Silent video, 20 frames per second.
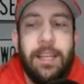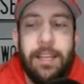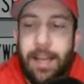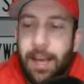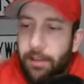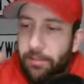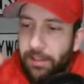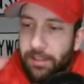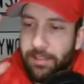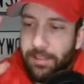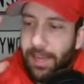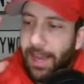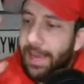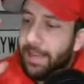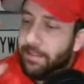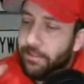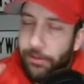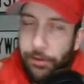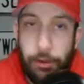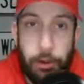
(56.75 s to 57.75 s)
Now, this
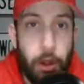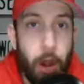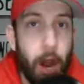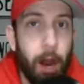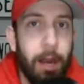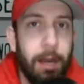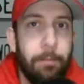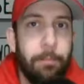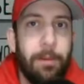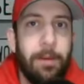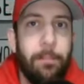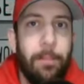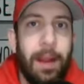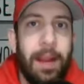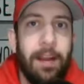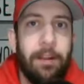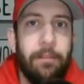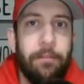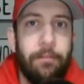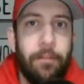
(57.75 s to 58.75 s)
has not been
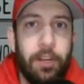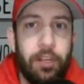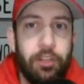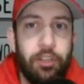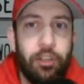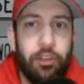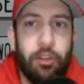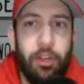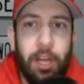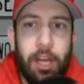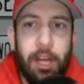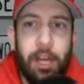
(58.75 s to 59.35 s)
made official.